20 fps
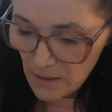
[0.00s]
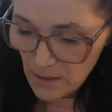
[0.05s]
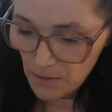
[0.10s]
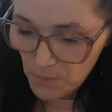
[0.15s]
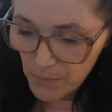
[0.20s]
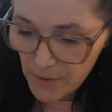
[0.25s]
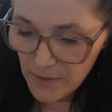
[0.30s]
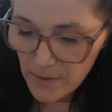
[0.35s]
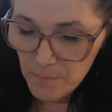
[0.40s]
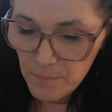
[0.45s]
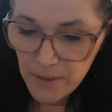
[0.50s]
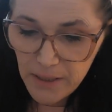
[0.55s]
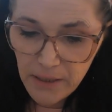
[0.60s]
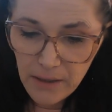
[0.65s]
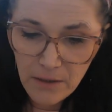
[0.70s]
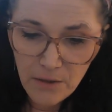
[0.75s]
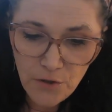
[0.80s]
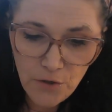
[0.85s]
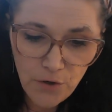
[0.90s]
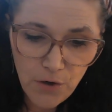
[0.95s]
with it being
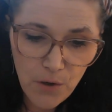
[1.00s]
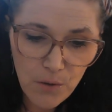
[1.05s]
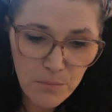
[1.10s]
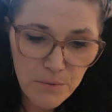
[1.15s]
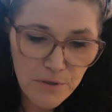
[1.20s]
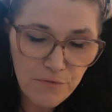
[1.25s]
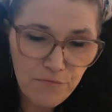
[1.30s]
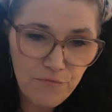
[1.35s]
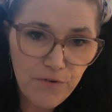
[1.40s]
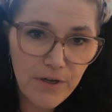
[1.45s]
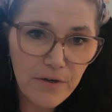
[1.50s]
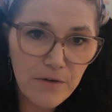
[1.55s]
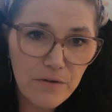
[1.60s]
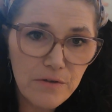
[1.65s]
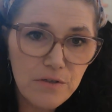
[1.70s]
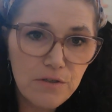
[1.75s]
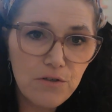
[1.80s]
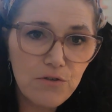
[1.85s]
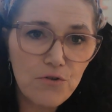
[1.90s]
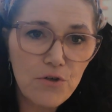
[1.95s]
in your hopes and
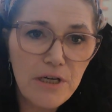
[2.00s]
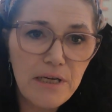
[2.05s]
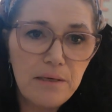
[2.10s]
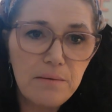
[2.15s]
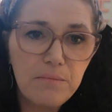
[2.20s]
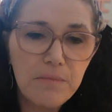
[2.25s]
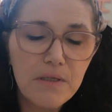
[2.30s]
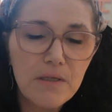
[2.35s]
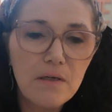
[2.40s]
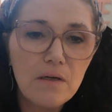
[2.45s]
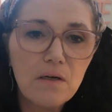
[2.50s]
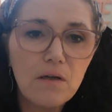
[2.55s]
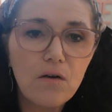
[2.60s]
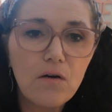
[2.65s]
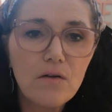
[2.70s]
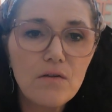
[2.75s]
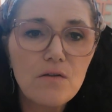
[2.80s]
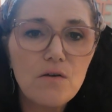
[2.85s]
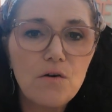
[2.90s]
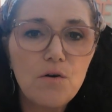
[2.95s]
fears and dreams, it could
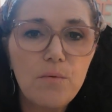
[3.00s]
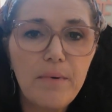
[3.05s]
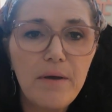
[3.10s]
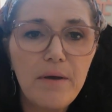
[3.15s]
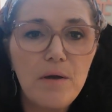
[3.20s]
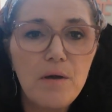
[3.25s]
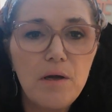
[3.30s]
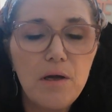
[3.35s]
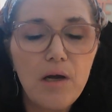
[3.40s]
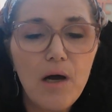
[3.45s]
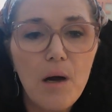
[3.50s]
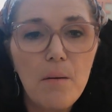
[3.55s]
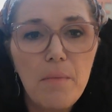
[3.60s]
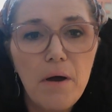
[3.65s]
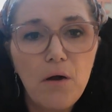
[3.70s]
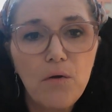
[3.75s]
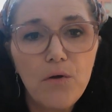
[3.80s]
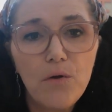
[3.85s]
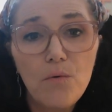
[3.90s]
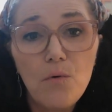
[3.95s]
also be
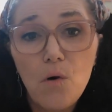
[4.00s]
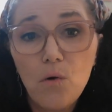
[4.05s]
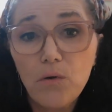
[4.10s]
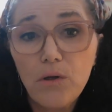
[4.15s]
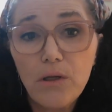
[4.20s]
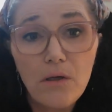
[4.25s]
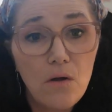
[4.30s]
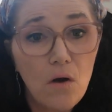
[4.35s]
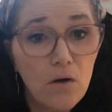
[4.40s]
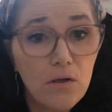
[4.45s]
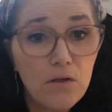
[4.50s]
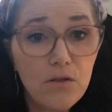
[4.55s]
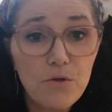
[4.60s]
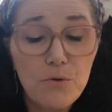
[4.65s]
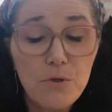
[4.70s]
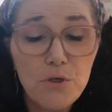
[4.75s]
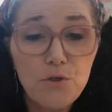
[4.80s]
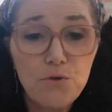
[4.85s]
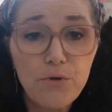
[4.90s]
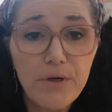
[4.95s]
about you holding on to
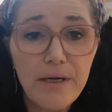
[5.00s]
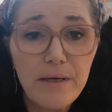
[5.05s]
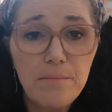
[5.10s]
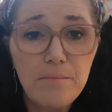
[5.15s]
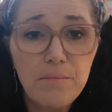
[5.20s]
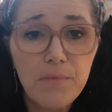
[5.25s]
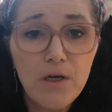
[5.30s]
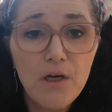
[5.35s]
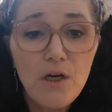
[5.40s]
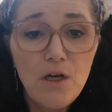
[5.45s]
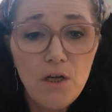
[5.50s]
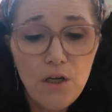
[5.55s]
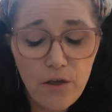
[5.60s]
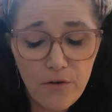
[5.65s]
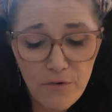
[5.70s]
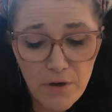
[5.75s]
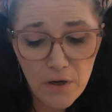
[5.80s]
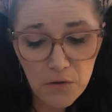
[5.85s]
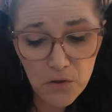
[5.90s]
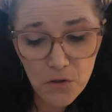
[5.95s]
a dream.
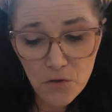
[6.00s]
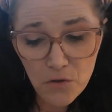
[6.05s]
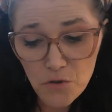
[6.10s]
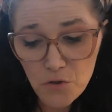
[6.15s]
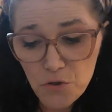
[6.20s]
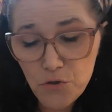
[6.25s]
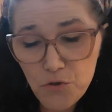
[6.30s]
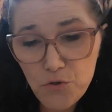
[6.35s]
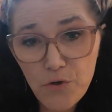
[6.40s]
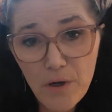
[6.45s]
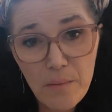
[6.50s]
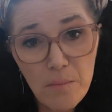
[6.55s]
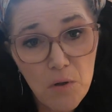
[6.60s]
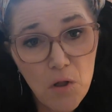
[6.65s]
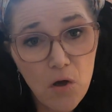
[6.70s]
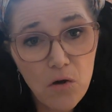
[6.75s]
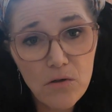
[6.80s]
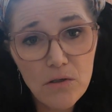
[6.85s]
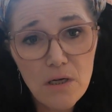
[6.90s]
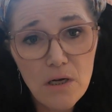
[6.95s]
You've held on to a dream a
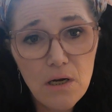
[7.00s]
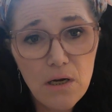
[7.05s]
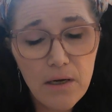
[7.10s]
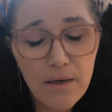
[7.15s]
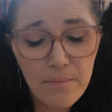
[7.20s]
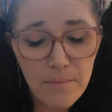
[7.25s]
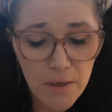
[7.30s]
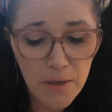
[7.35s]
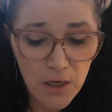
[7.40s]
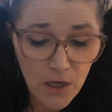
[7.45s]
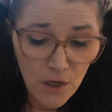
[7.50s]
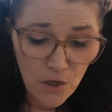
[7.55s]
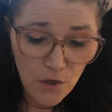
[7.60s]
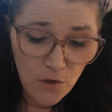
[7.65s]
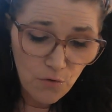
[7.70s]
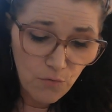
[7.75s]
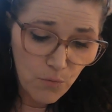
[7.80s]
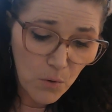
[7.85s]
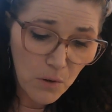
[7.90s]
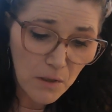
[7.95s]
long time.
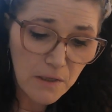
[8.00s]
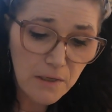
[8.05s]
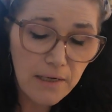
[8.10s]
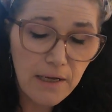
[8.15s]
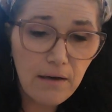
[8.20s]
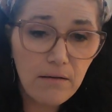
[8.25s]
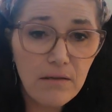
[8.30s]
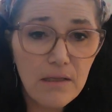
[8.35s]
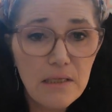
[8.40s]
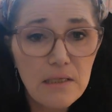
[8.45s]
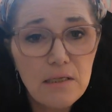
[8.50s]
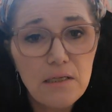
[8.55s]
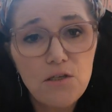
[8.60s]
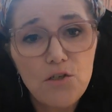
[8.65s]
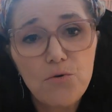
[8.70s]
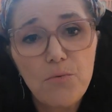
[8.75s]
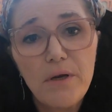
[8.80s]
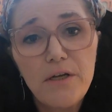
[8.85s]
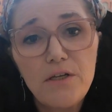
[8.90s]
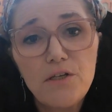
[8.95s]
You've wanted out of this
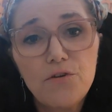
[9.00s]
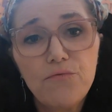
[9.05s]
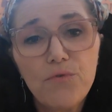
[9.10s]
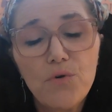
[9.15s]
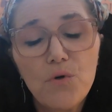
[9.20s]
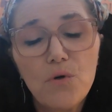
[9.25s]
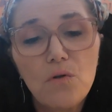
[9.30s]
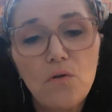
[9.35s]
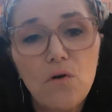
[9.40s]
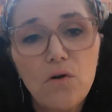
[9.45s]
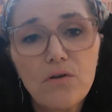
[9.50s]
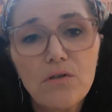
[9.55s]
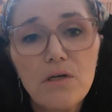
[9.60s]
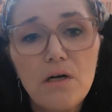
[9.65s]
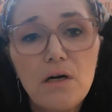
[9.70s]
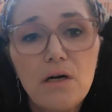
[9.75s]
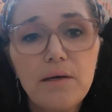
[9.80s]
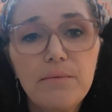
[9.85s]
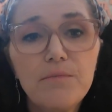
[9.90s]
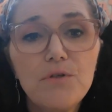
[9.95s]
situation for a long
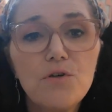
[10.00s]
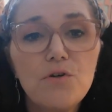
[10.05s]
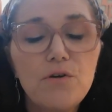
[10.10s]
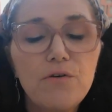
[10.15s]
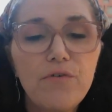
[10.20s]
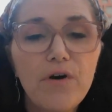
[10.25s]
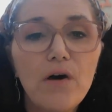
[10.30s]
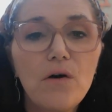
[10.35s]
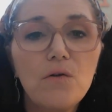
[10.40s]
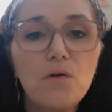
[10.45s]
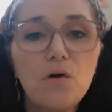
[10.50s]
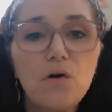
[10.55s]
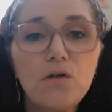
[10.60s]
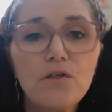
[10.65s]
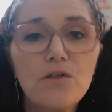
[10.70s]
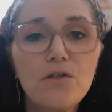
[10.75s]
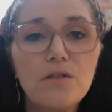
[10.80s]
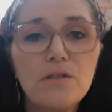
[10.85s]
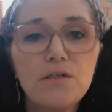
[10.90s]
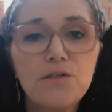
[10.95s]
time, so you've held on
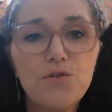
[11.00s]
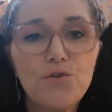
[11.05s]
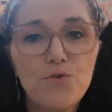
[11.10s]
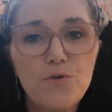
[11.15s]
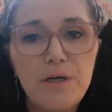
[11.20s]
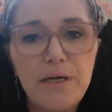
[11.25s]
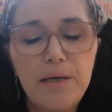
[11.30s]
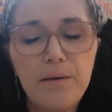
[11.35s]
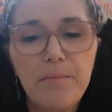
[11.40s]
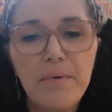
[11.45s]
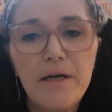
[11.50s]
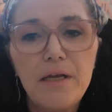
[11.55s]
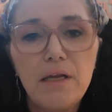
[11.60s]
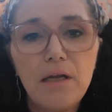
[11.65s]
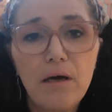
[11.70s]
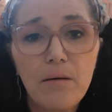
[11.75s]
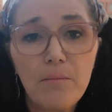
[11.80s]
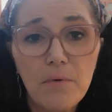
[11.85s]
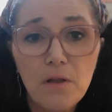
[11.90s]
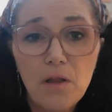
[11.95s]
to this dream, and
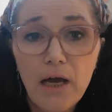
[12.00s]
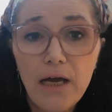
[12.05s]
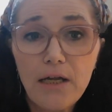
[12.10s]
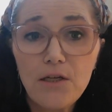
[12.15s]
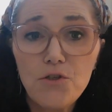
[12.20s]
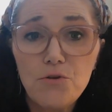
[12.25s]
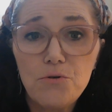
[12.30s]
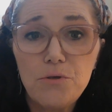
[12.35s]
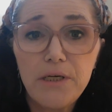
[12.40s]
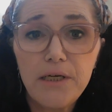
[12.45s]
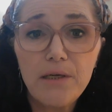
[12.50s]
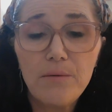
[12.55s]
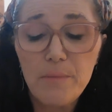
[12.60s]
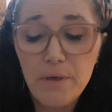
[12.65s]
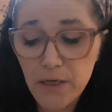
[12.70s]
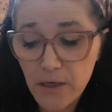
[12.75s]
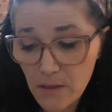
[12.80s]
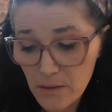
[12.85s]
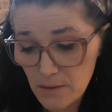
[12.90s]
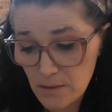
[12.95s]
I'm glad you did
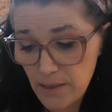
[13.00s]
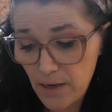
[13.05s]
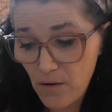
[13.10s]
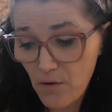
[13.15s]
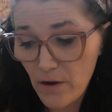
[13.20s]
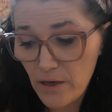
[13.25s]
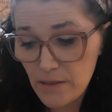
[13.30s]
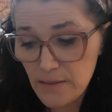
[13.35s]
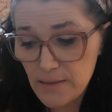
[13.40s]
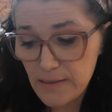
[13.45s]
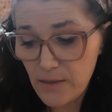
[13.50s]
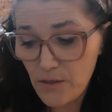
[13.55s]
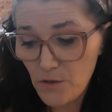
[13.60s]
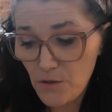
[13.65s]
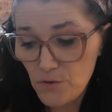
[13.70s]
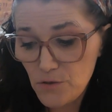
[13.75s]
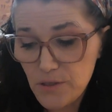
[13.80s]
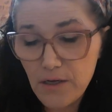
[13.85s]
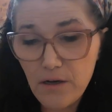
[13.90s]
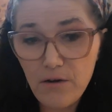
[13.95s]
because now I see
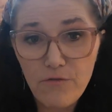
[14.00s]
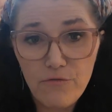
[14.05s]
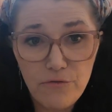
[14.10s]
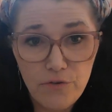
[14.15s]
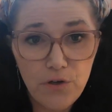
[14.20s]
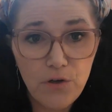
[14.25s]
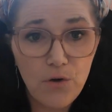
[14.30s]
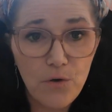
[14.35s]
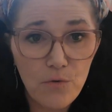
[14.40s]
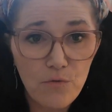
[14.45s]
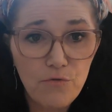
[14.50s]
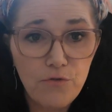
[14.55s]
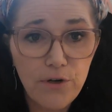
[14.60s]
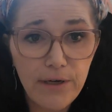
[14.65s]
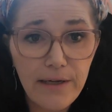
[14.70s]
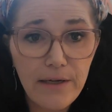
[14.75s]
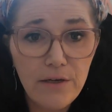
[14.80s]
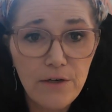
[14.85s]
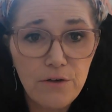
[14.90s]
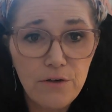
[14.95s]
yourself, you know,
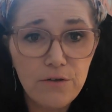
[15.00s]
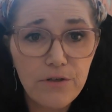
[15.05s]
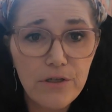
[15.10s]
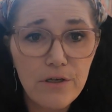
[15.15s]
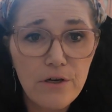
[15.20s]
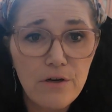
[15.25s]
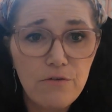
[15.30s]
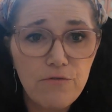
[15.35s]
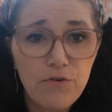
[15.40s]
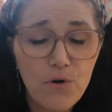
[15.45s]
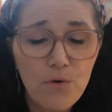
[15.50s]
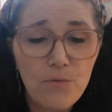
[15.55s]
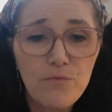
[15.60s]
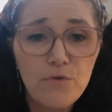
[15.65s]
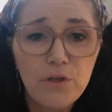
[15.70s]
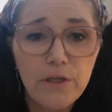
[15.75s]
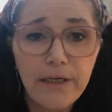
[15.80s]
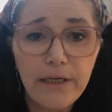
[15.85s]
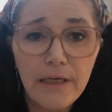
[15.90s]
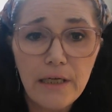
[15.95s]
freeing yourself
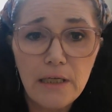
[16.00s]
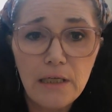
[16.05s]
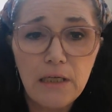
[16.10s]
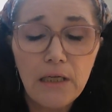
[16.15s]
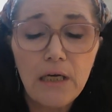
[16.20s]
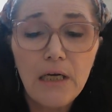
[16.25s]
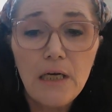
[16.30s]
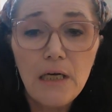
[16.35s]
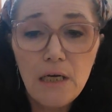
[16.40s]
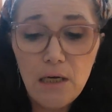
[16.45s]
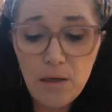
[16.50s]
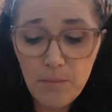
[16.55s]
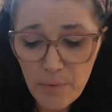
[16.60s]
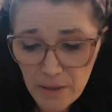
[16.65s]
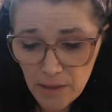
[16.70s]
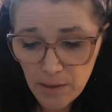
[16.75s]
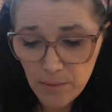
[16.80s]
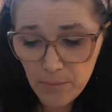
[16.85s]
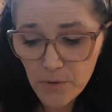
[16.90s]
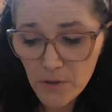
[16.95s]
hopefully and
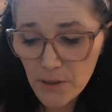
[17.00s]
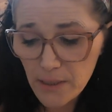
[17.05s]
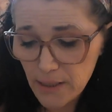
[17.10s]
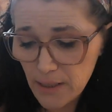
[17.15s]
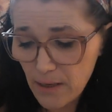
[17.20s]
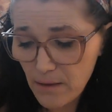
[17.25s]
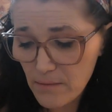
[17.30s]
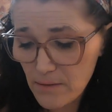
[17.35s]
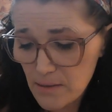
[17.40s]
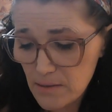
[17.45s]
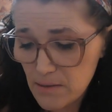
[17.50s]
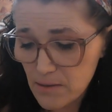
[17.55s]
being able to get out of this